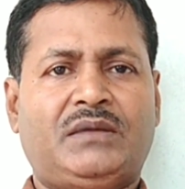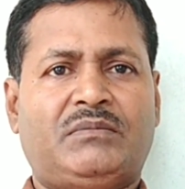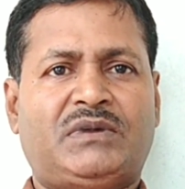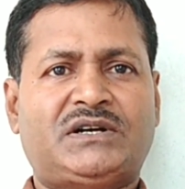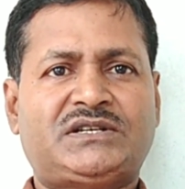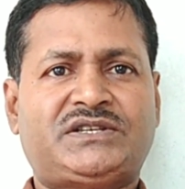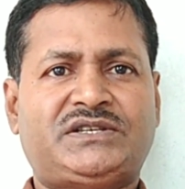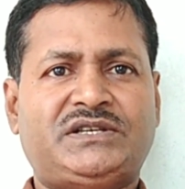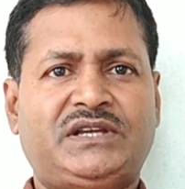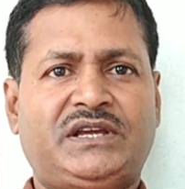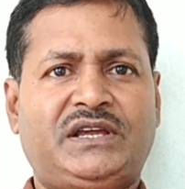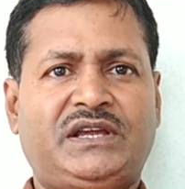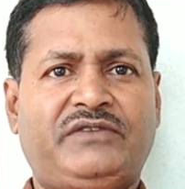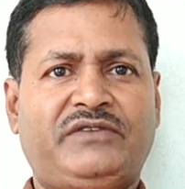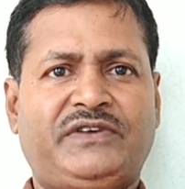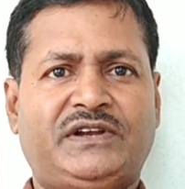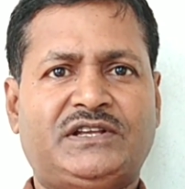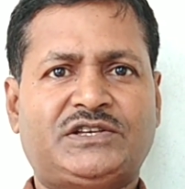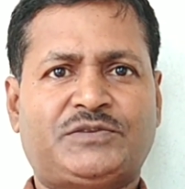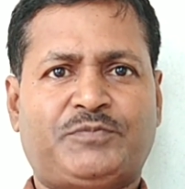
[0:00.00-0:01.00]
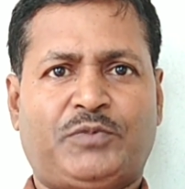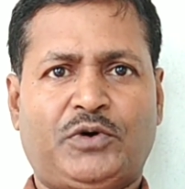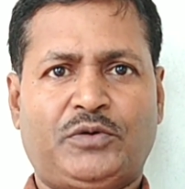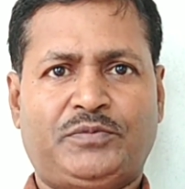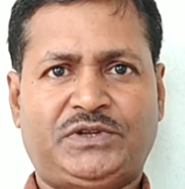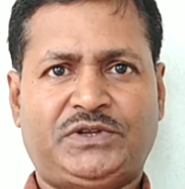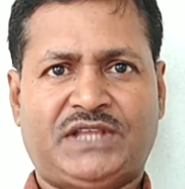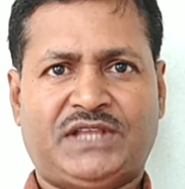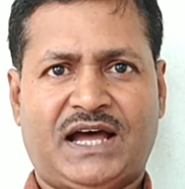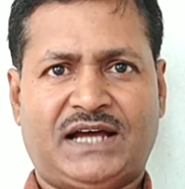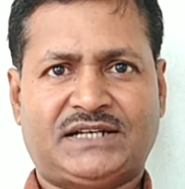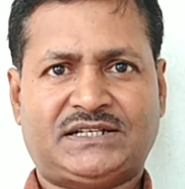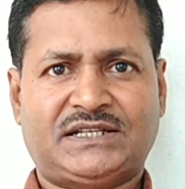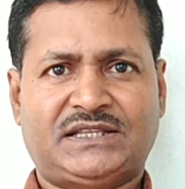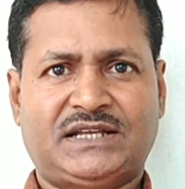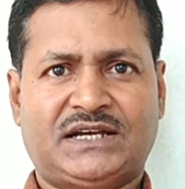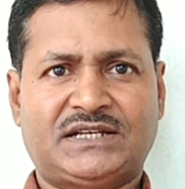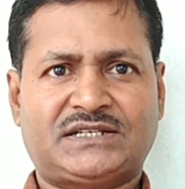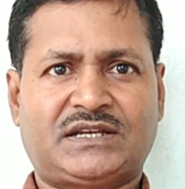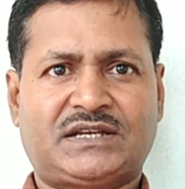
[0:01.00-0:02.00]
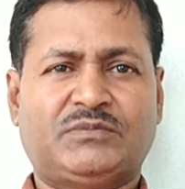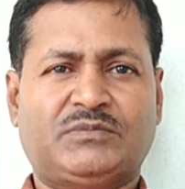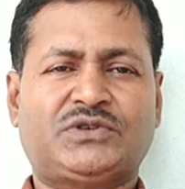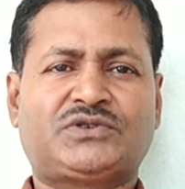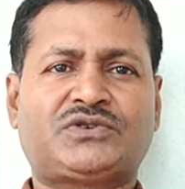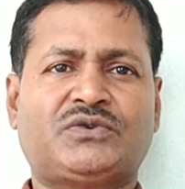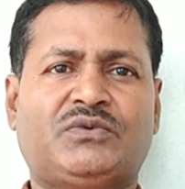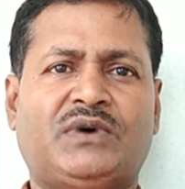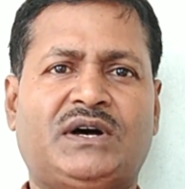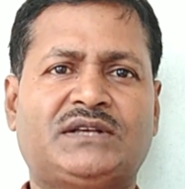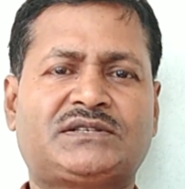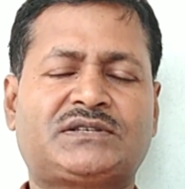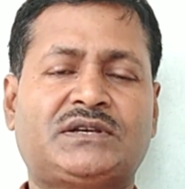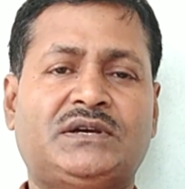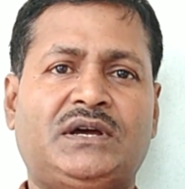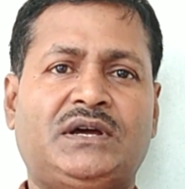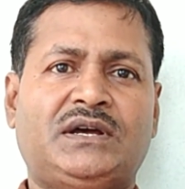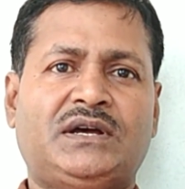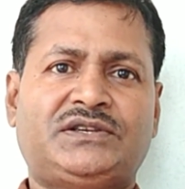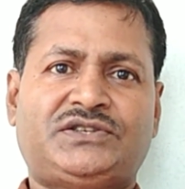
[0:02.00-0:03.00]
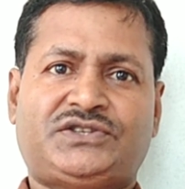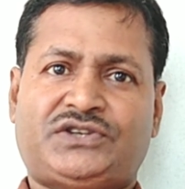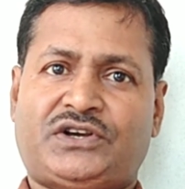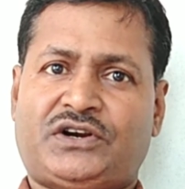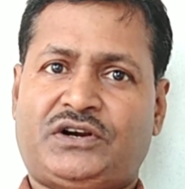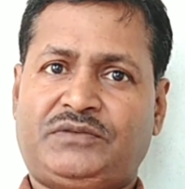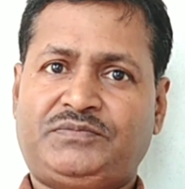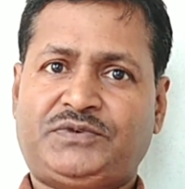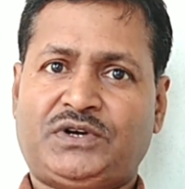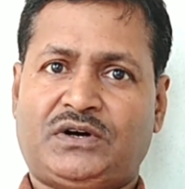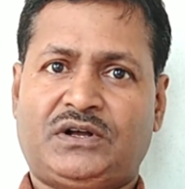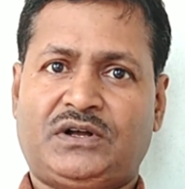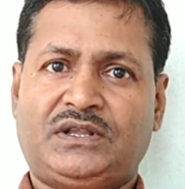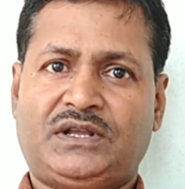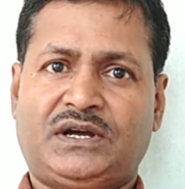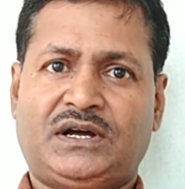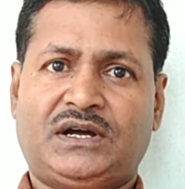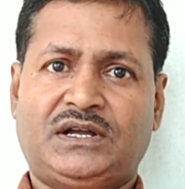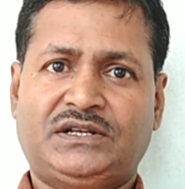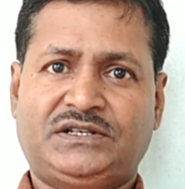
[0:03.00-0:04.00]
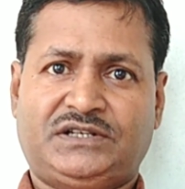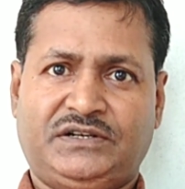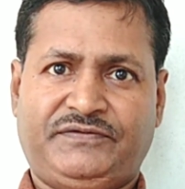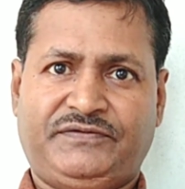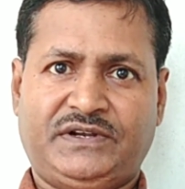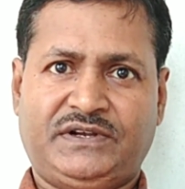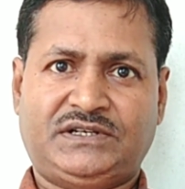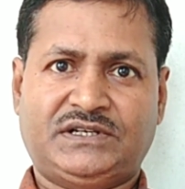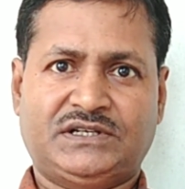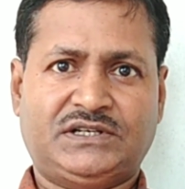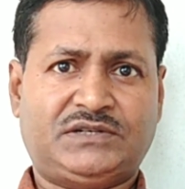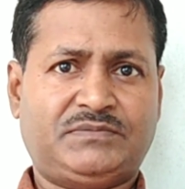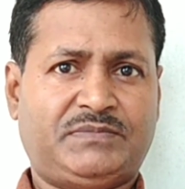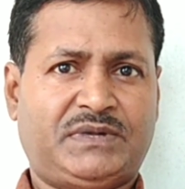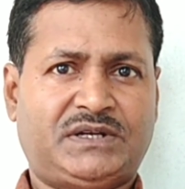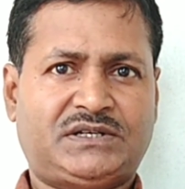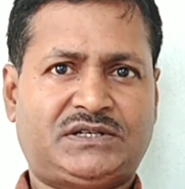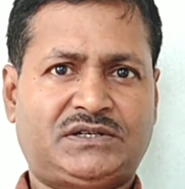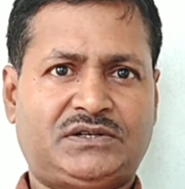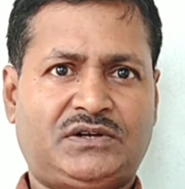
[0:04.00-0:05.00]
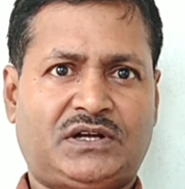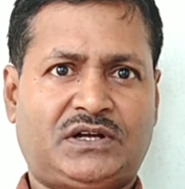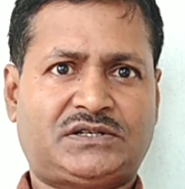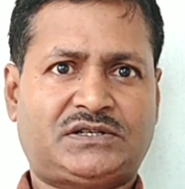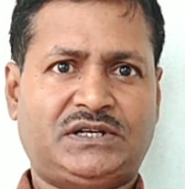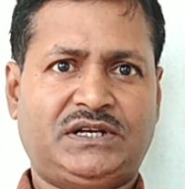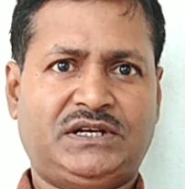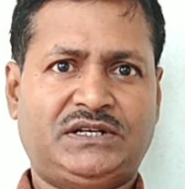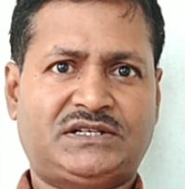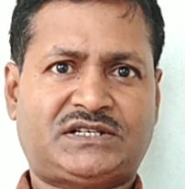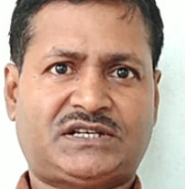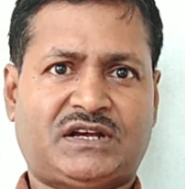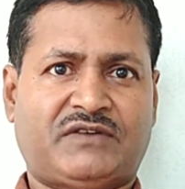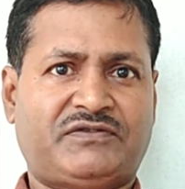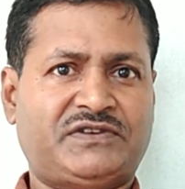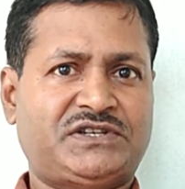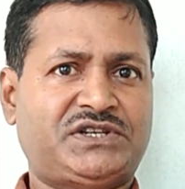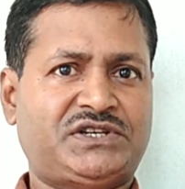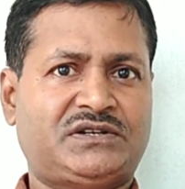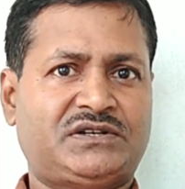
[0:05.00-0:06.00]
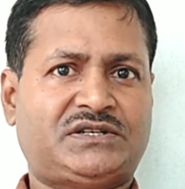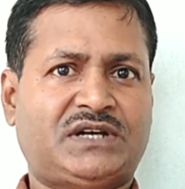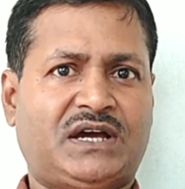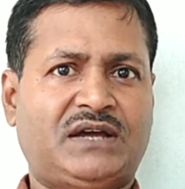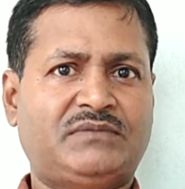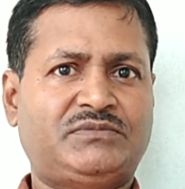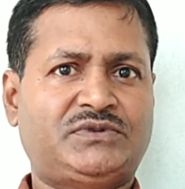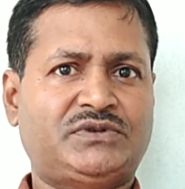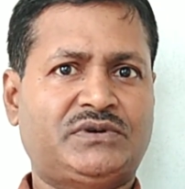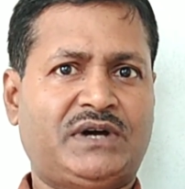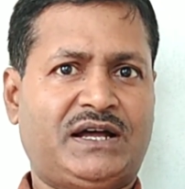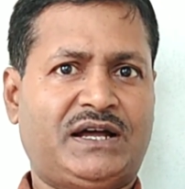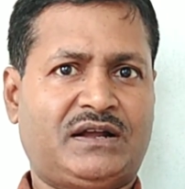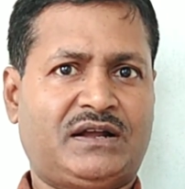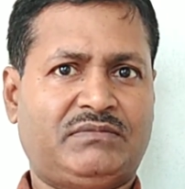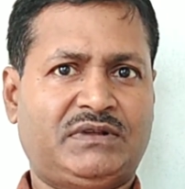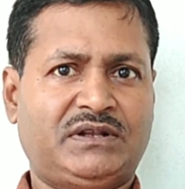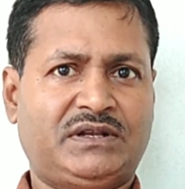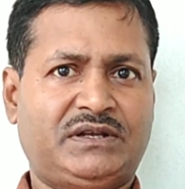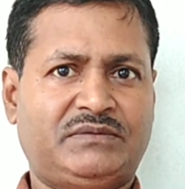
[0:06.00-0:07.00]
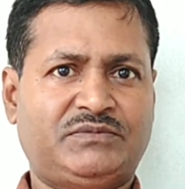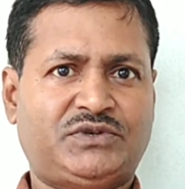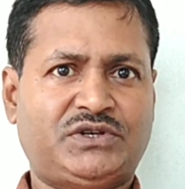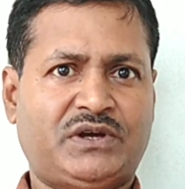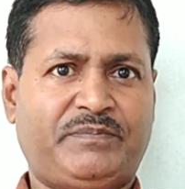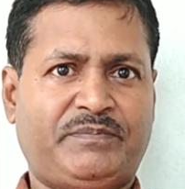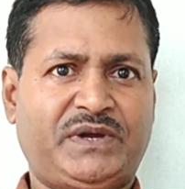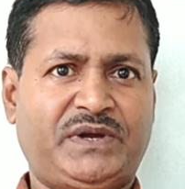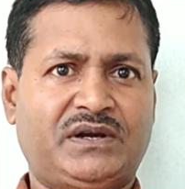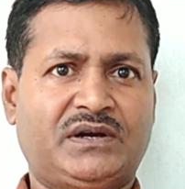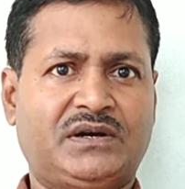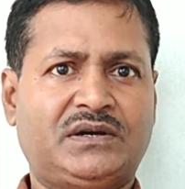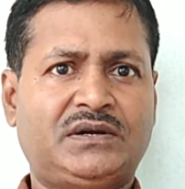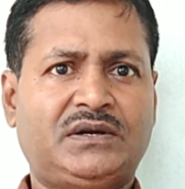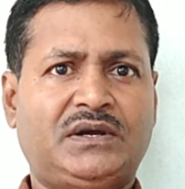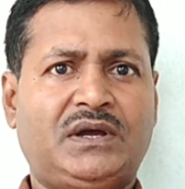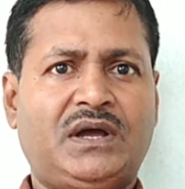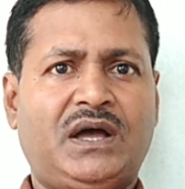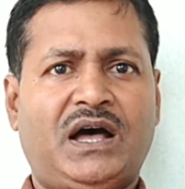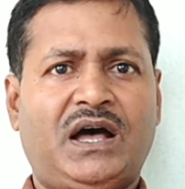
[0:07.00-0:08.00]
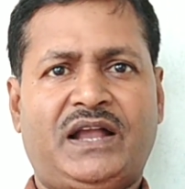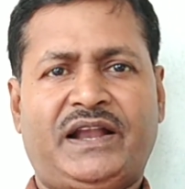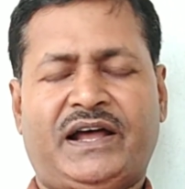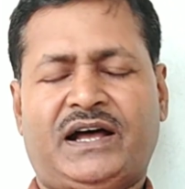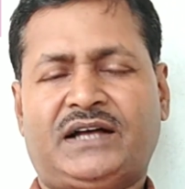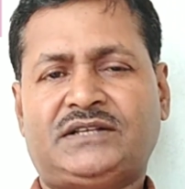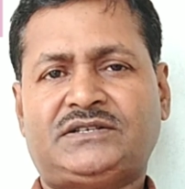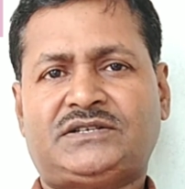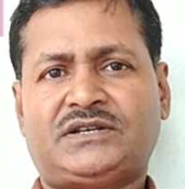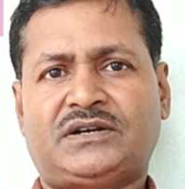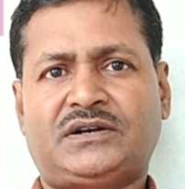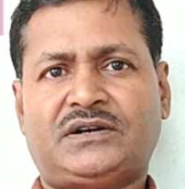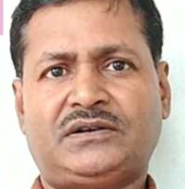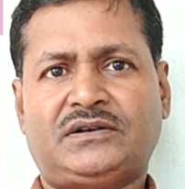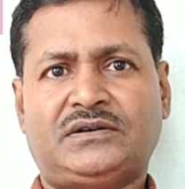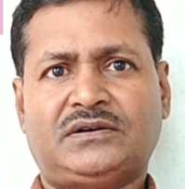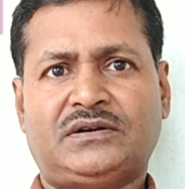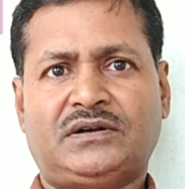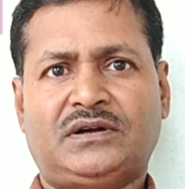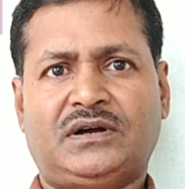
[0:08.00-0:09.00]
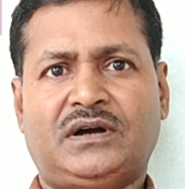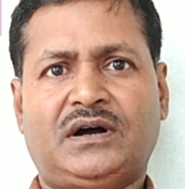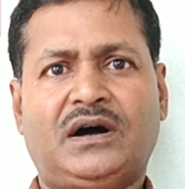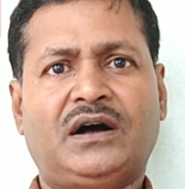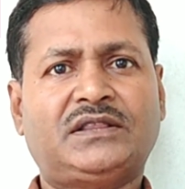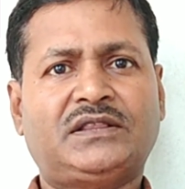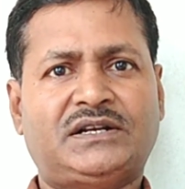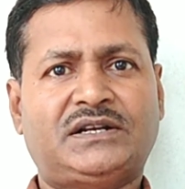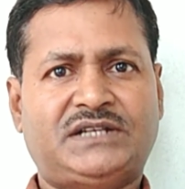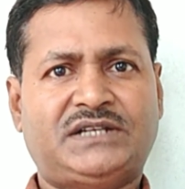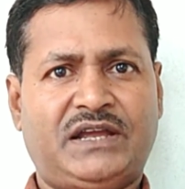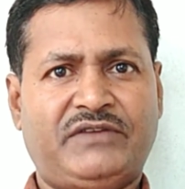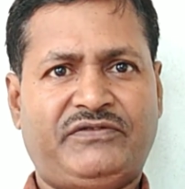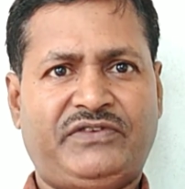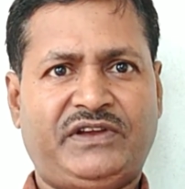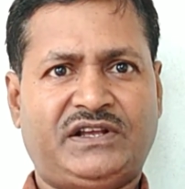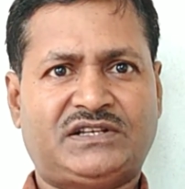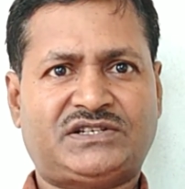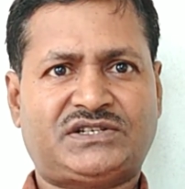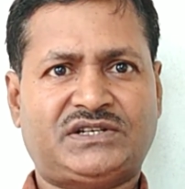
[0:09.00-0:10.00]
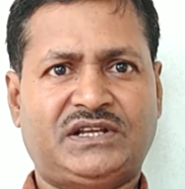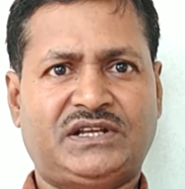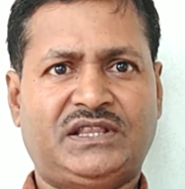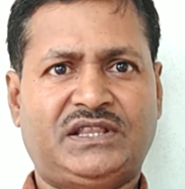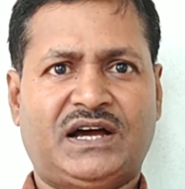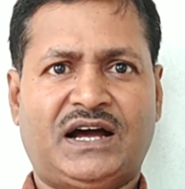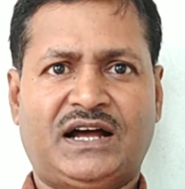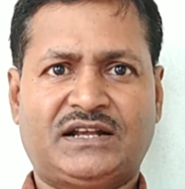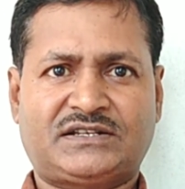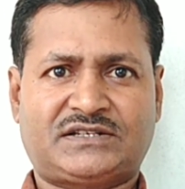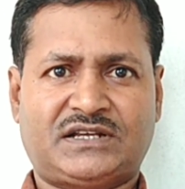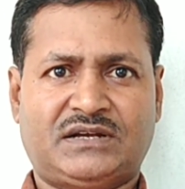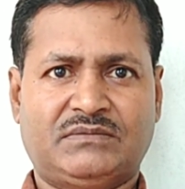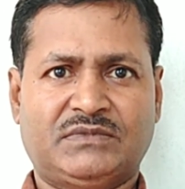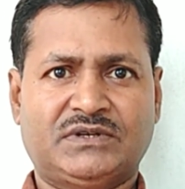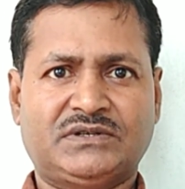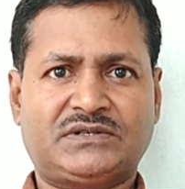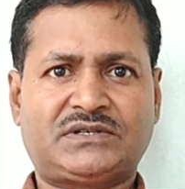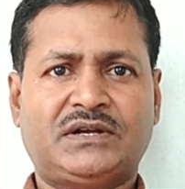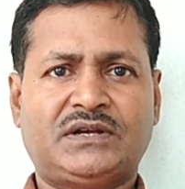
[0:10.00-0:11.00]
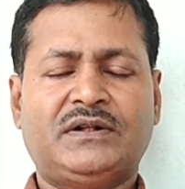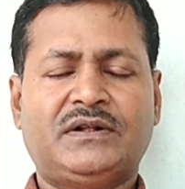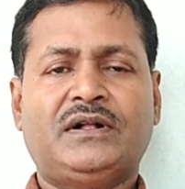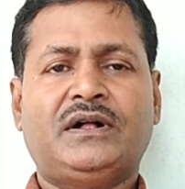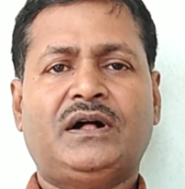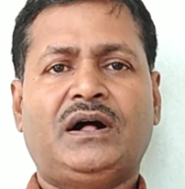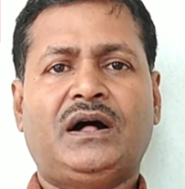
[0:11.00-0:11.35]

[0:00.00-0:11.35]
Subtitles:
Number C, if it is proved that the summons was served on the defendant but not in sufficient time to enable him to appear and answer on the day fixed in the summons,